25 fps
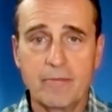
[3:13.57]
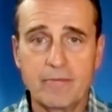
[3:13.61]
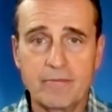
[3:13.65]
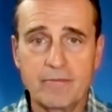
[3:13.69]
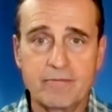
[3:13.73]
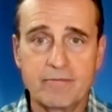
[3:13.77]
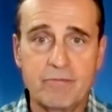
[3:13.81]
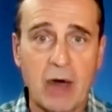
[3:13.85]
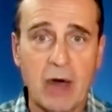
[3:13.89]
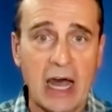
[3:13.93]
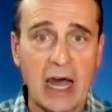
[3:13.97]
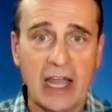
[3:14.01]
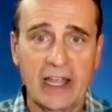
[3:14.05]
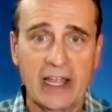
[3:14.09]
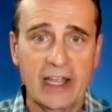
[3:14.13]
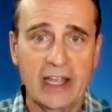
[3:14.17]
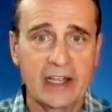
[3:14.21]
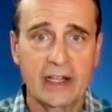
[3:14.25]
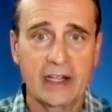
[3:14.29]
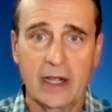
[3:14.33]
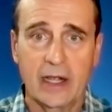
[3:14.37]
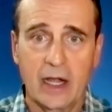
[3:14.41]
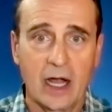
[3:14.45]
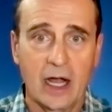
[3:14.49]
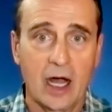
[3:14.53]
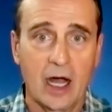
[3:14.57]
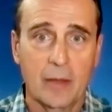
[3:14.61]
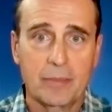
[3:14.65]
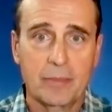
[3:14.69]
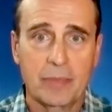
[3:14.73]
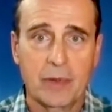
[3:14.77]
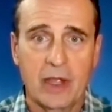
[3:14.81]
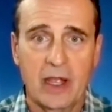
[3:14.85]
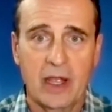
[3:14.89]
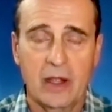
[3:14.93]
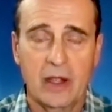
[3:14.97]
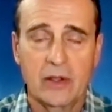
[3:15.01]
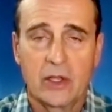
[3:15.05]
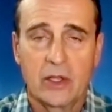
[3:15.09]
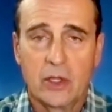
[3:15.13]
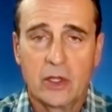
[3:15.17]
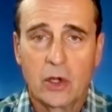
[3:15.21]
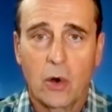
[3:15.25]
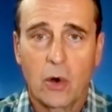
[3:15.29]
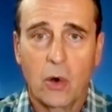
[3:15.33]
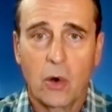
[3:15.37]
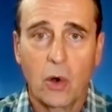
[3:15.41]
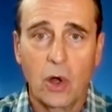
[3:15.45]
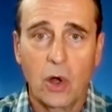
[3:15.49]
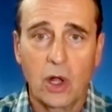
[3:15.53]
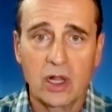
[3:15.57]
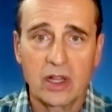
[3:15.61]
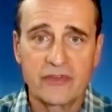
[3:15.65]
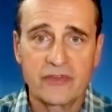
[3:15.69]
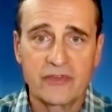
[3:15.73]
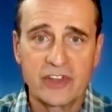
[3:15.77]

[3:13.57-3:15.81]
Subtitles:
buying up all of